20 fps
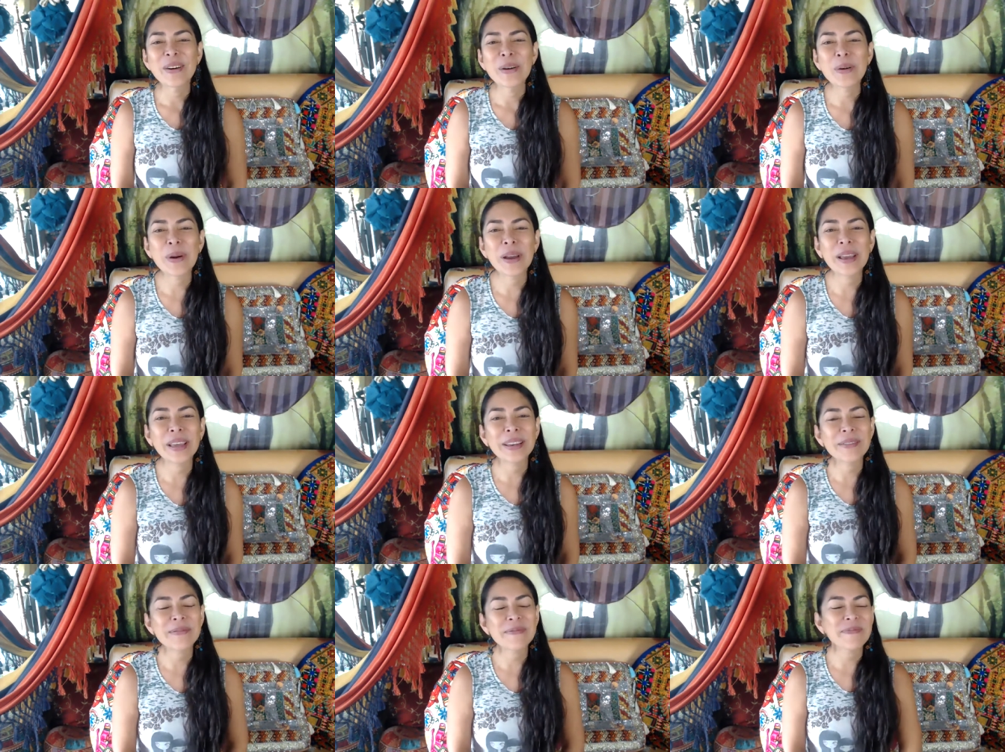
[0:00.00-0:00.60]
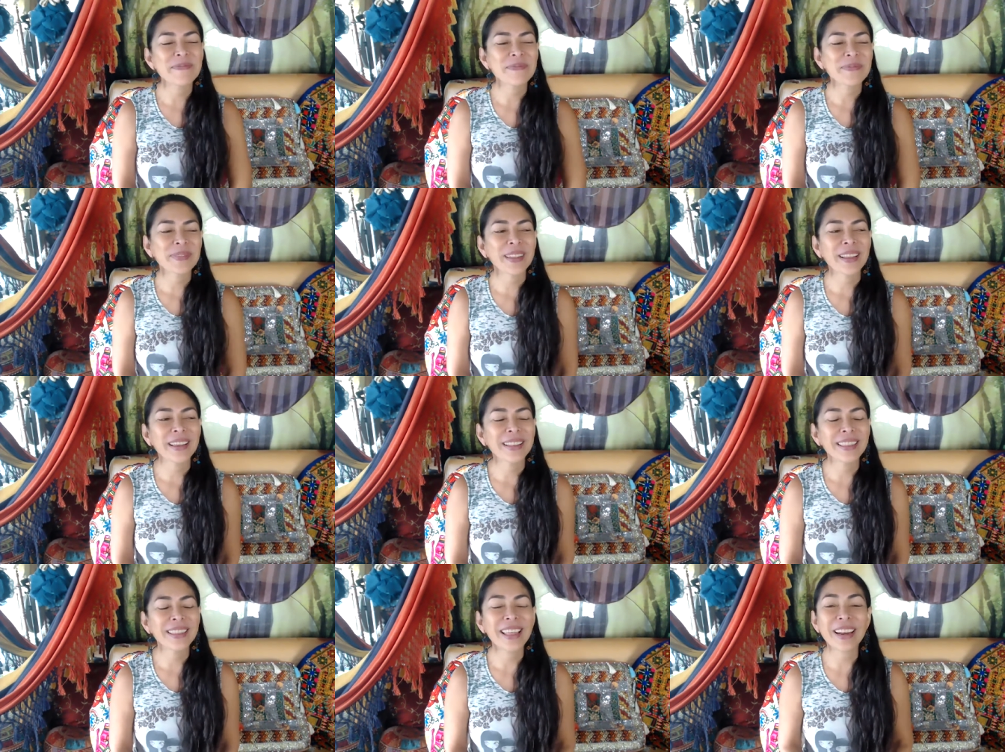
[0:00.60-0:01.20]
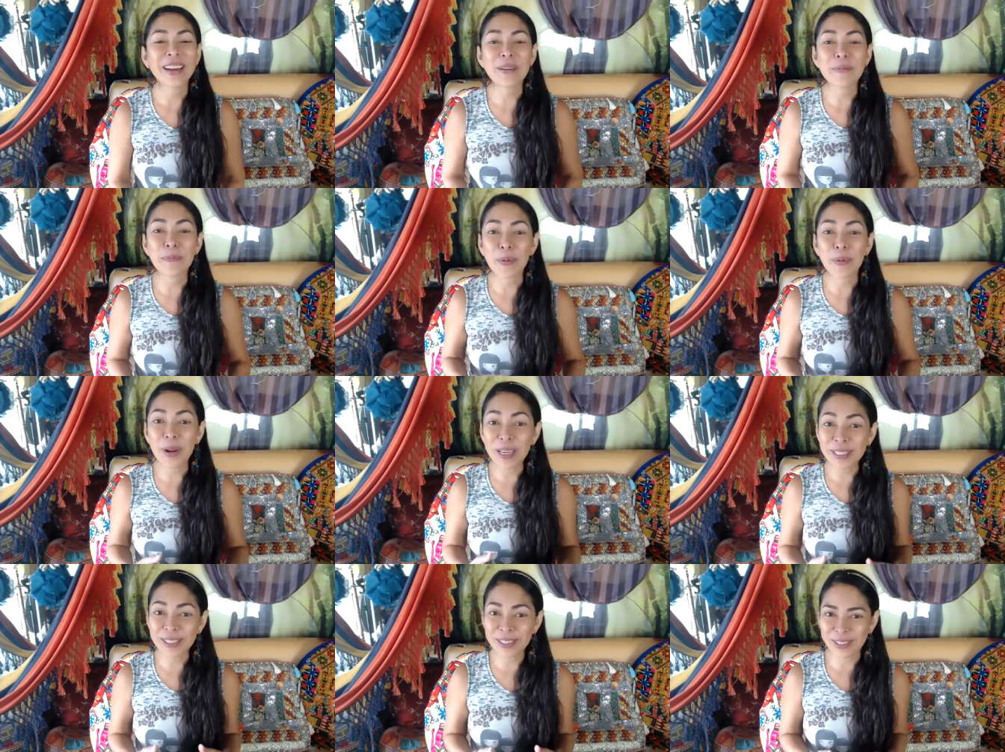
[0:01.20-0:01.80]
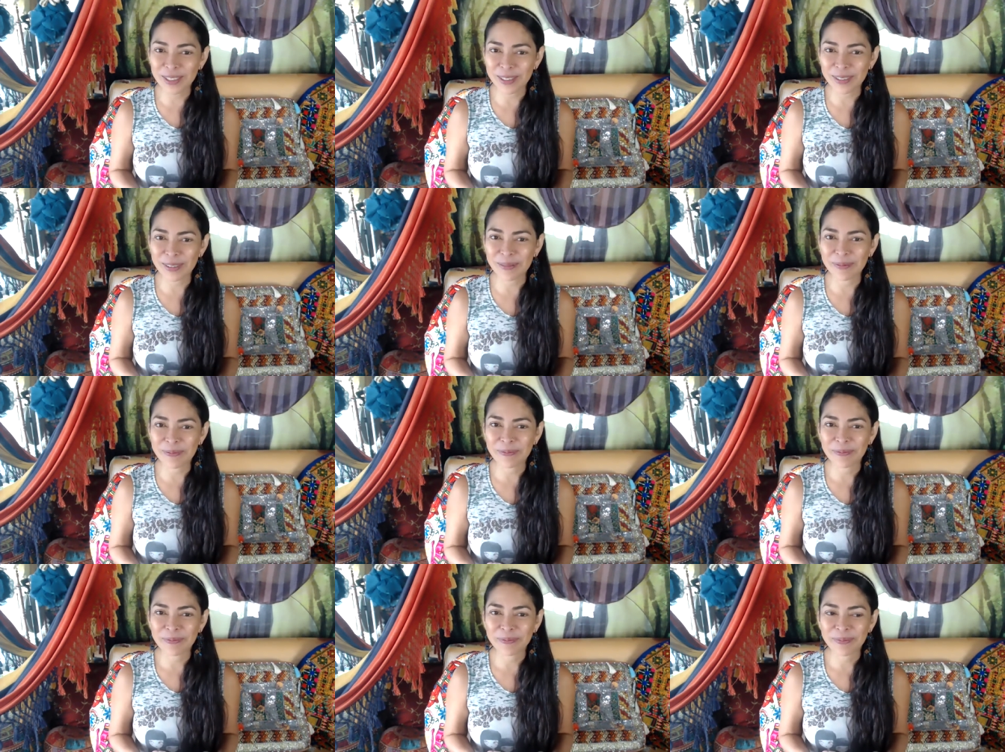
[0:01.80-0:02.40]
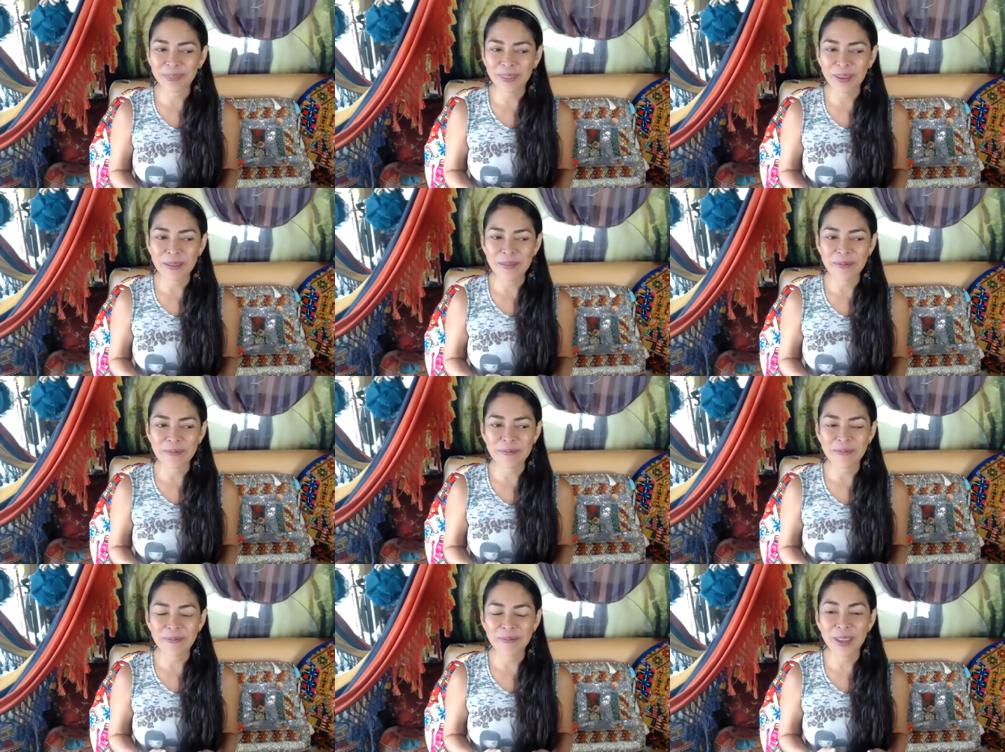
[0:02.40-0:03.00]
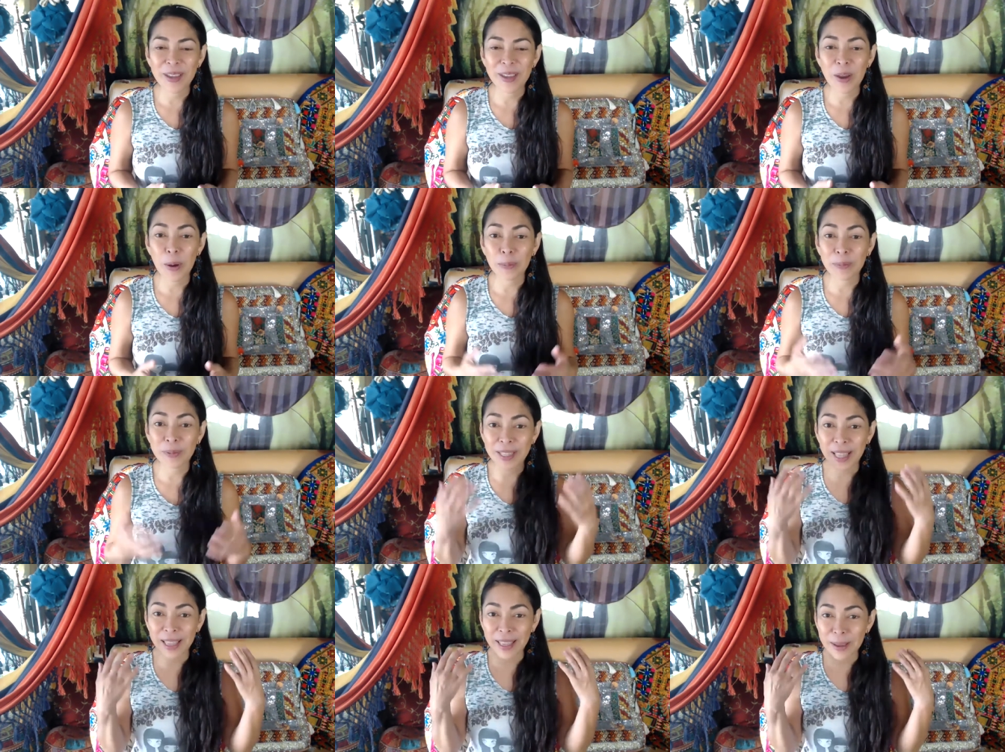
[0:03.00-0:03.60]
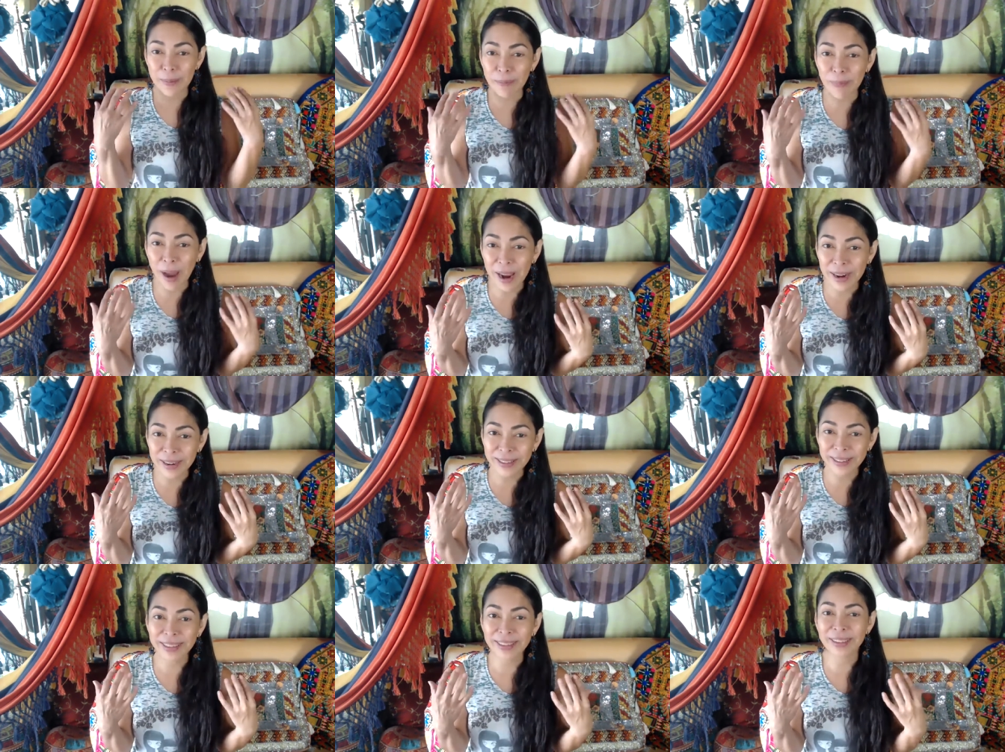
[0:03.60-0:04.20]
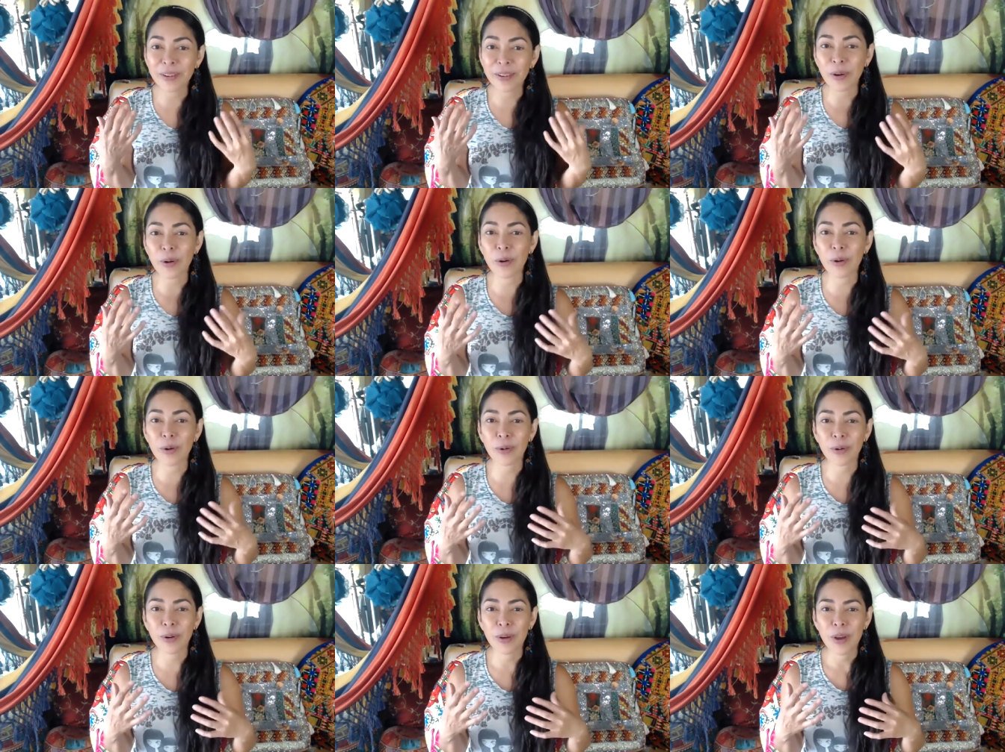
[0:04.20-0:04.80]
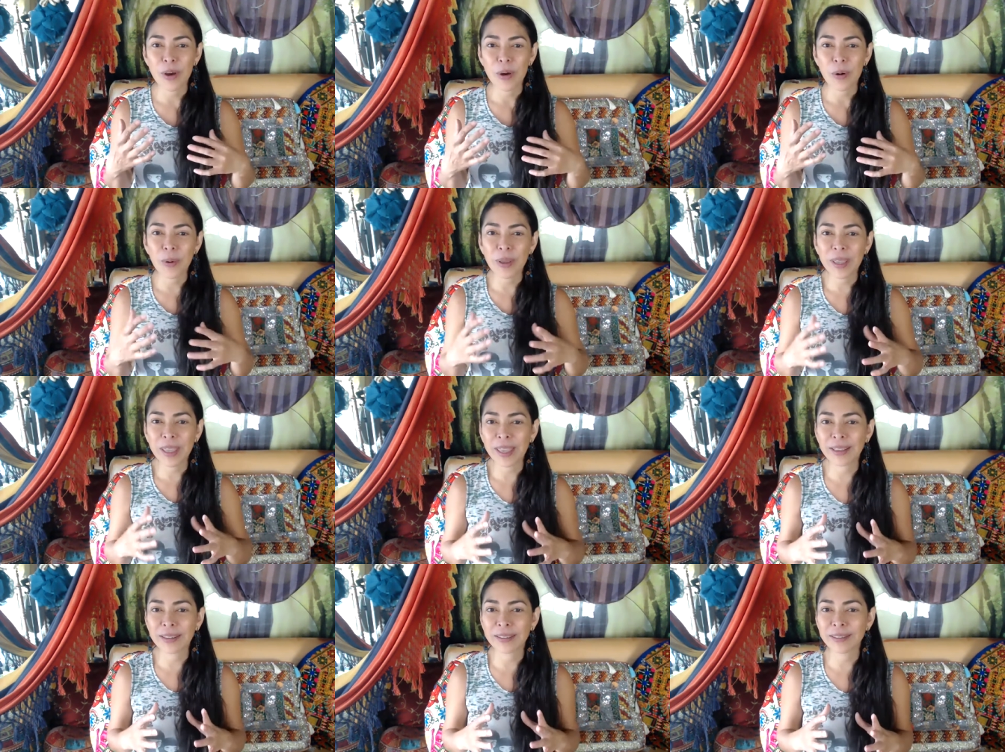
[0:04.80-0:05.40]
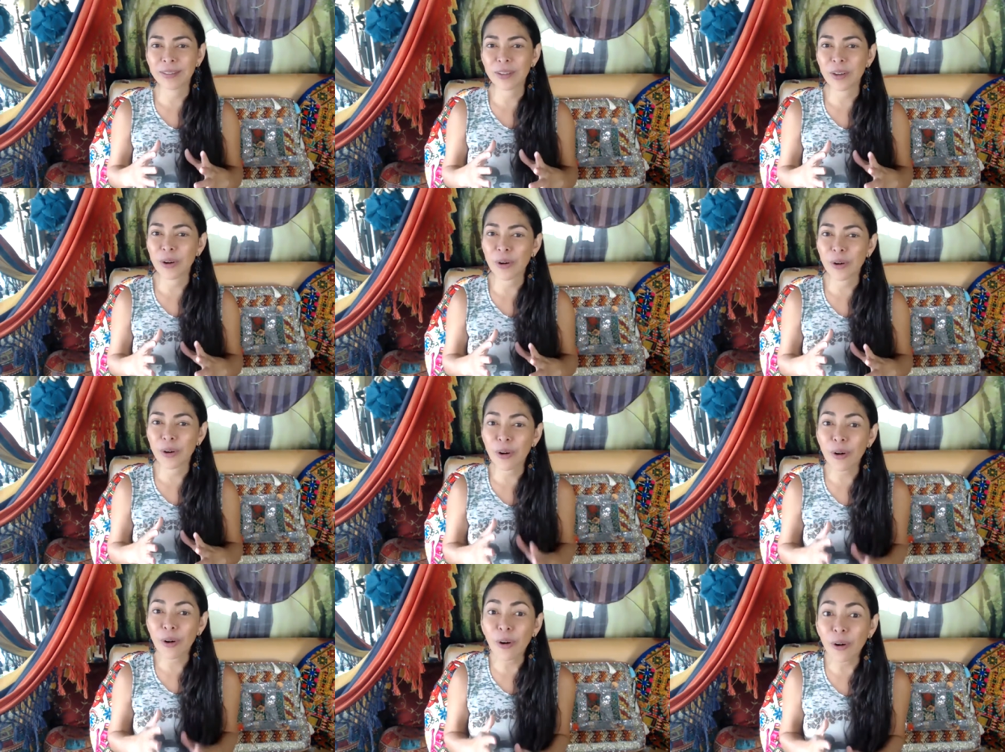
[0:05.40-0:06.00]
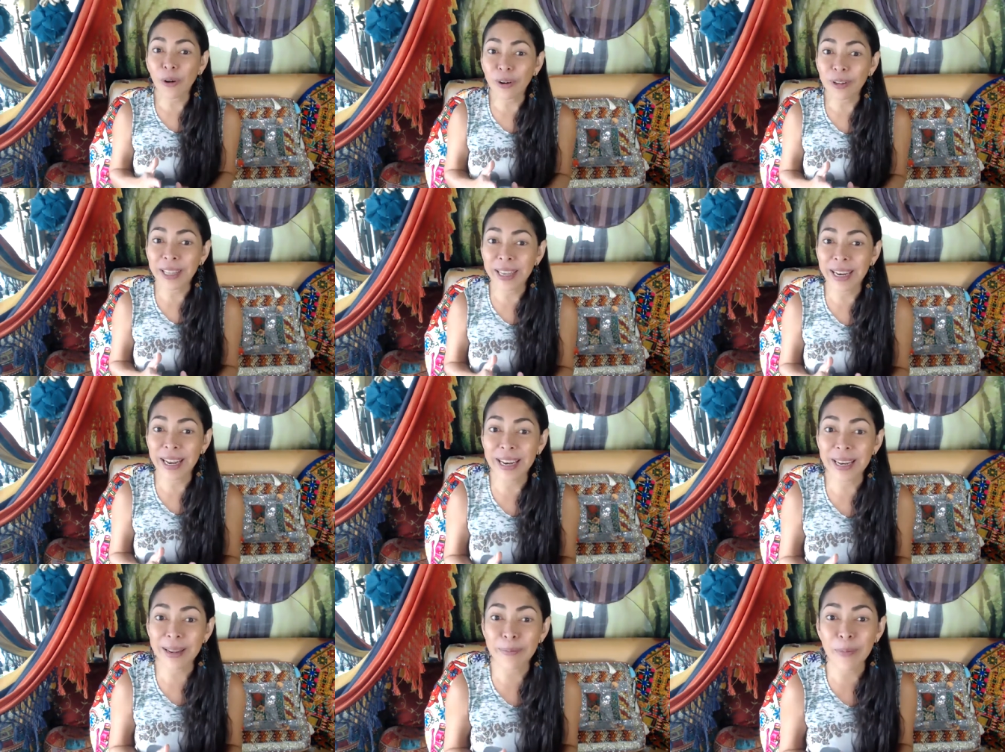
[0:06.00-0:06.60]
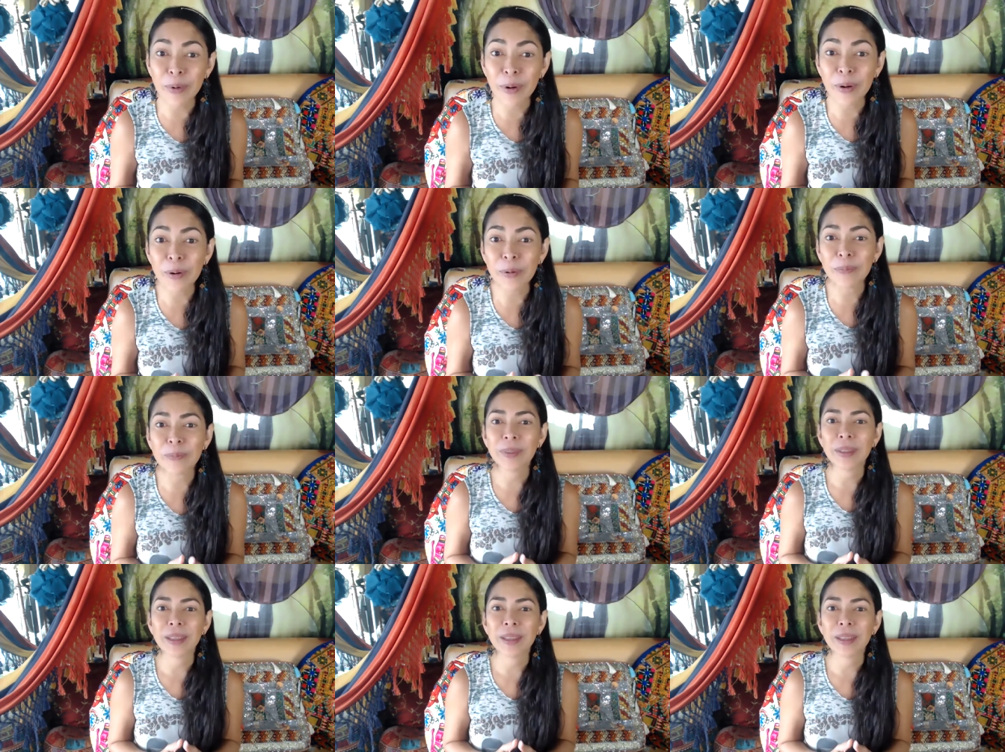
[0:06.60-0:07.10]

When the repression becomes like a burden or we cannot hold it anymore,